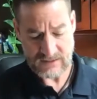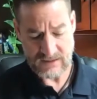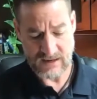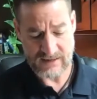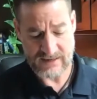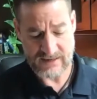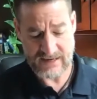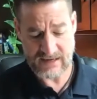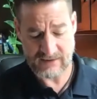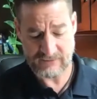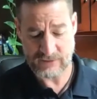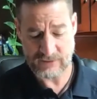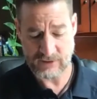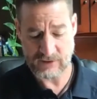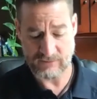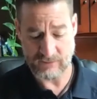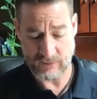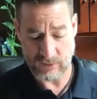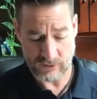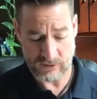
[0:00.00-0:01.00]
Again, if
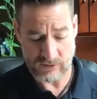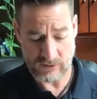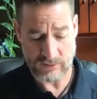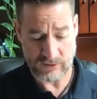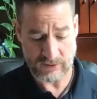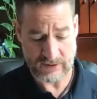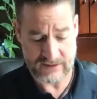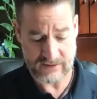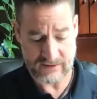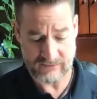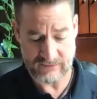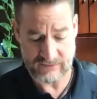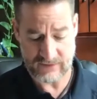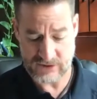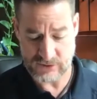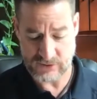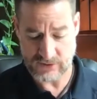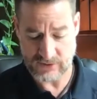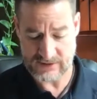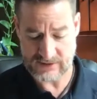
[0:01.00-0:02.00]
you're a vulnerable
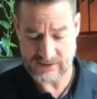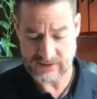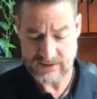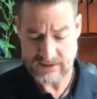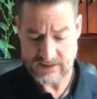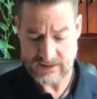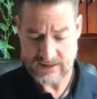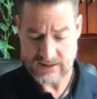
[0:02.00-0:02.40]
individual,